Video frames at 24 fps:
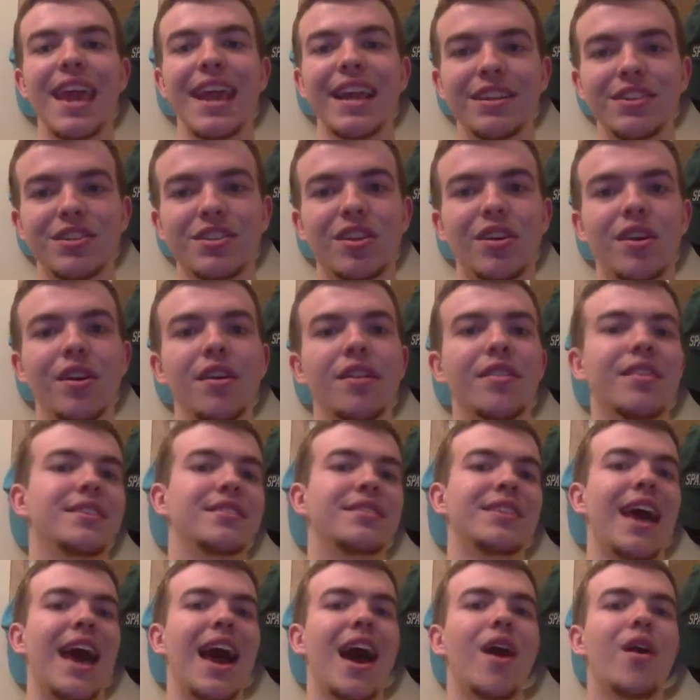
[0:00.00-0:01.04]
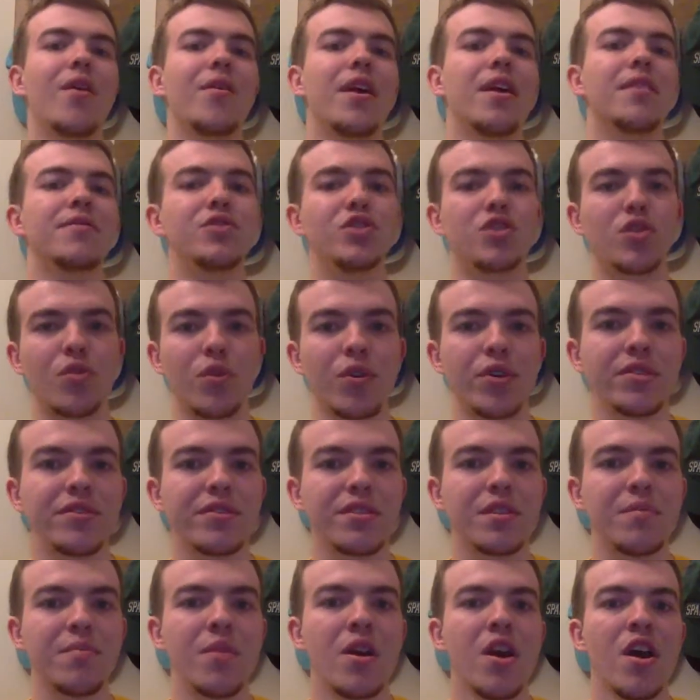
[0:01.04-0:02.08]
entered the town of
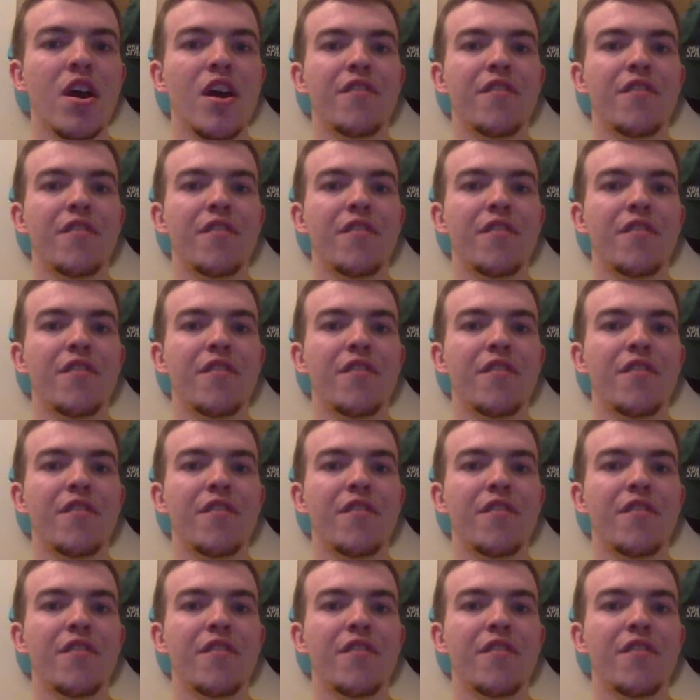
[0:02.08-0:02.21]
Jerusalem